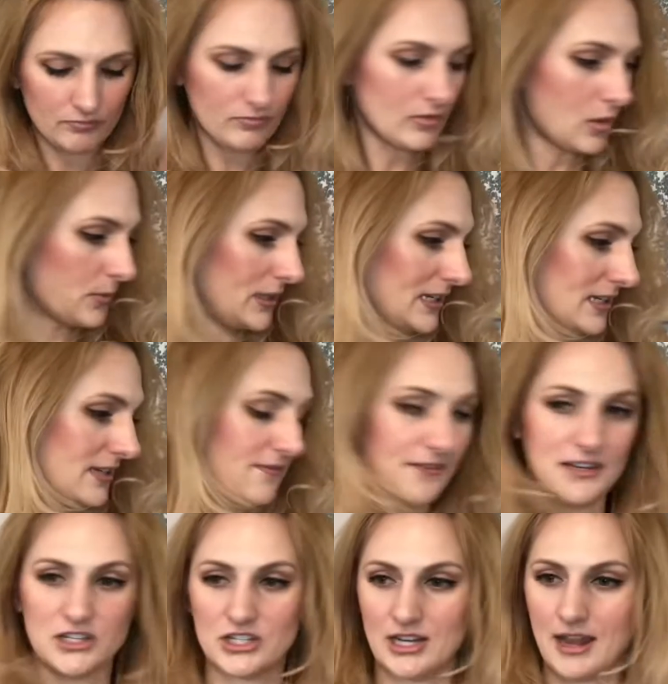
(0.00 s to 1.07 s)
We need to
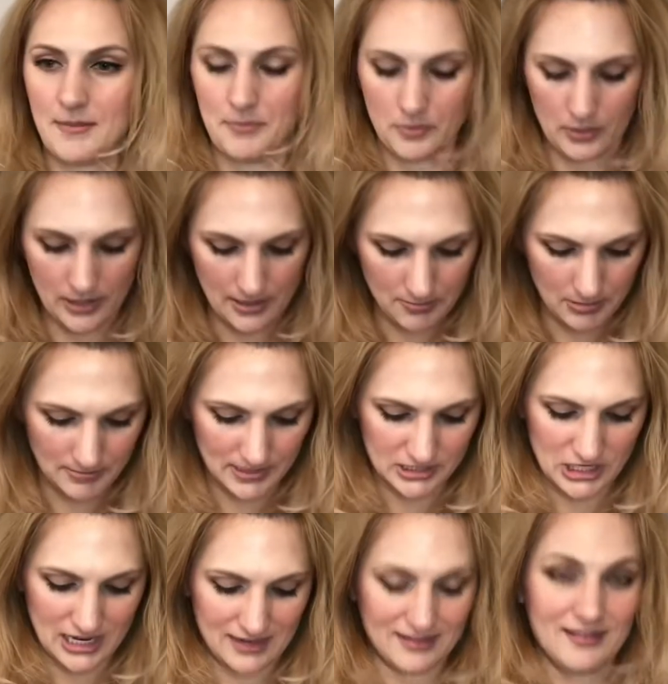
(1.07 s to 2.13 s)
finish it up. Where did I put my
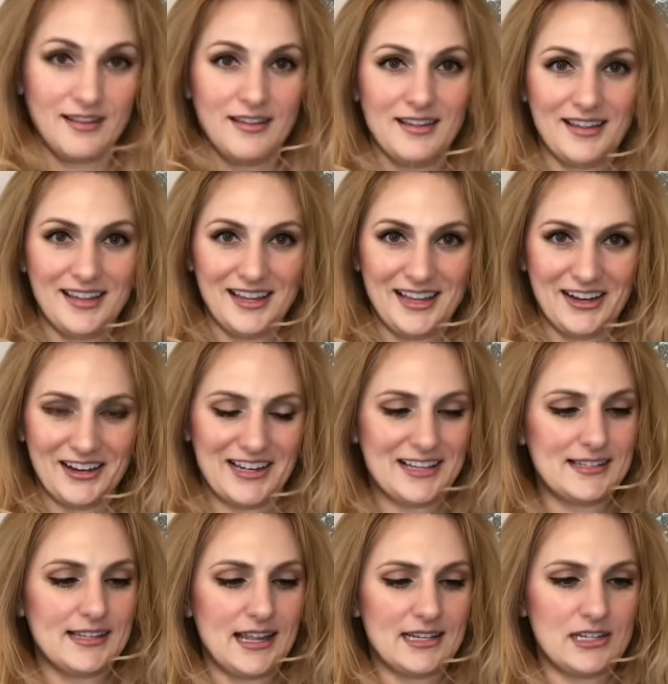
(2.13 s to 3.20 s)
chain? Here it
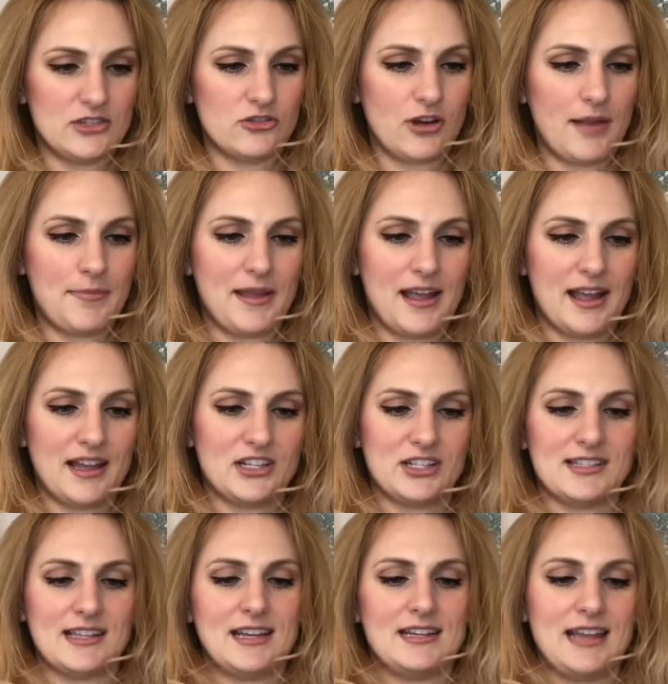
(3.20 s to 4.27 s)
is. I didn't drop it, I
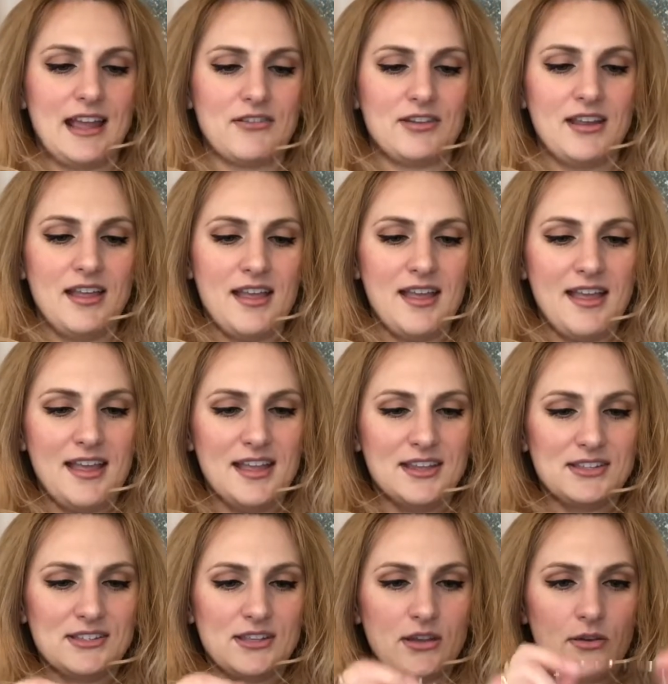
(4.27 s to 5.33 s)
just set it down.
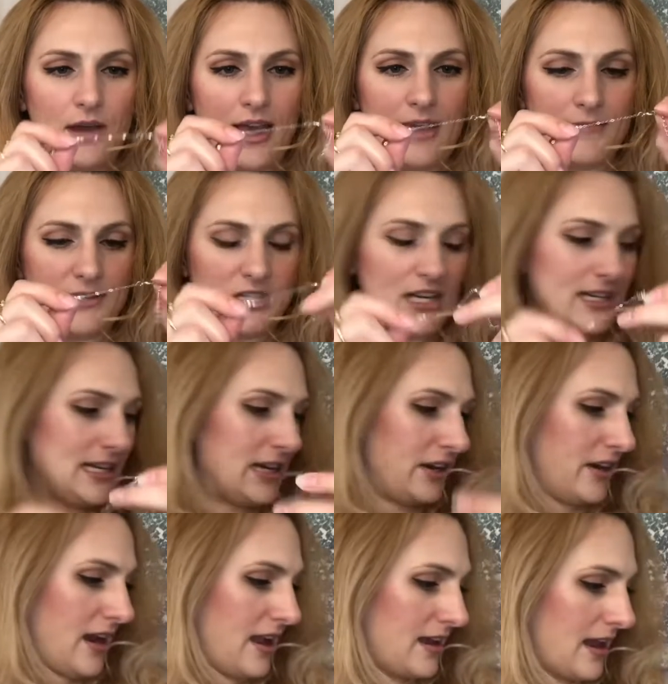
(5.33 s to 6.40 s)
So I have my chain
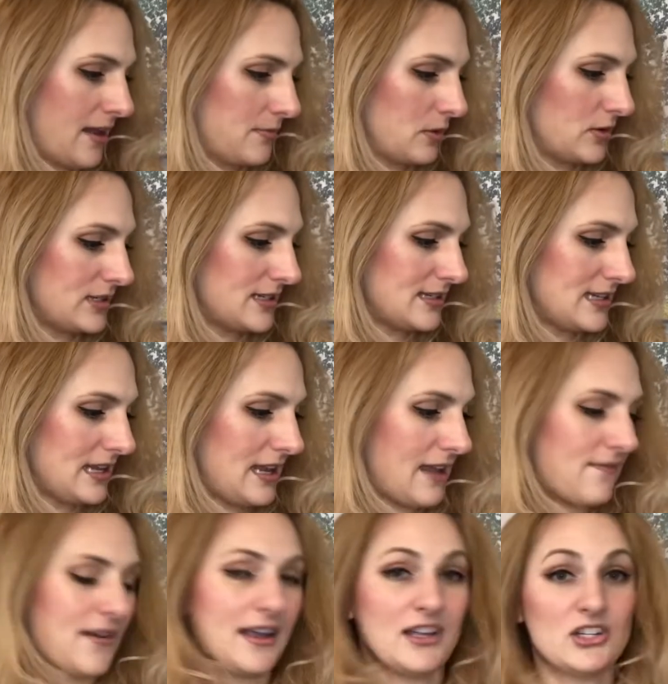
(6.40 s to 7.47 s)
here and I'm going to see
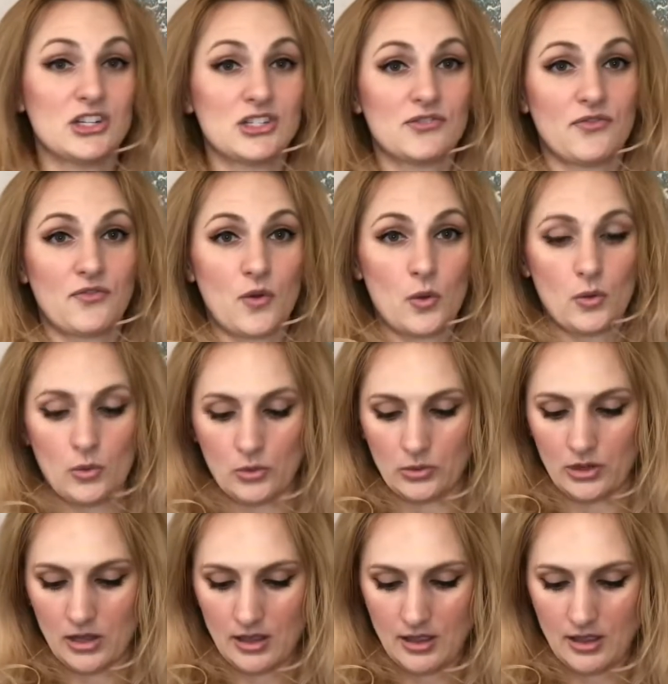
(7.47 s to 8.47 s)
if I can just fold